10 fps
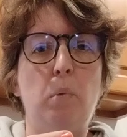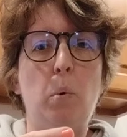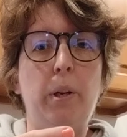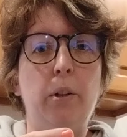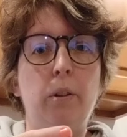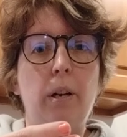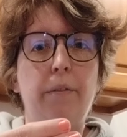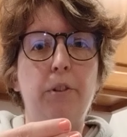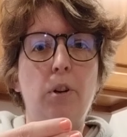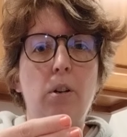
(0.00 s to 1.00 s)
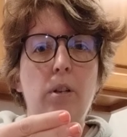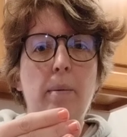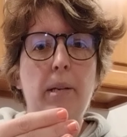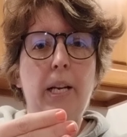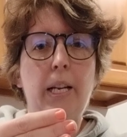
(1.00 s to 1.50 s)
pointer of your
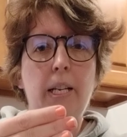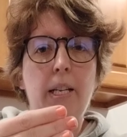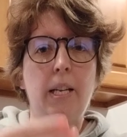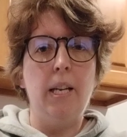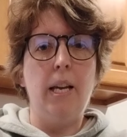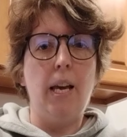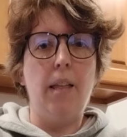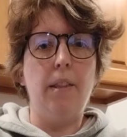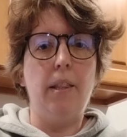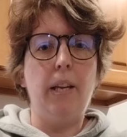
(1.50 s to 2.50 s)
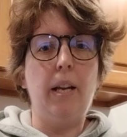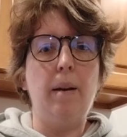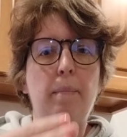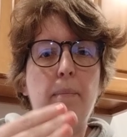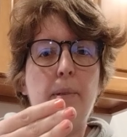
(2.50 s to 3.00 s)
non-dominant hand, and then they
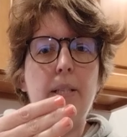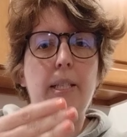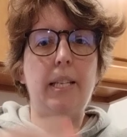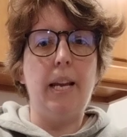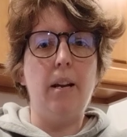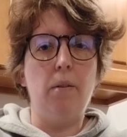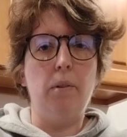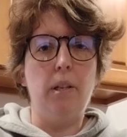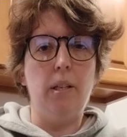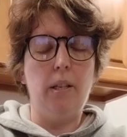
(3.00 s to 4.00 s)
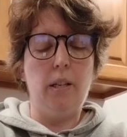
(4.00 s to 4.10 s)
come down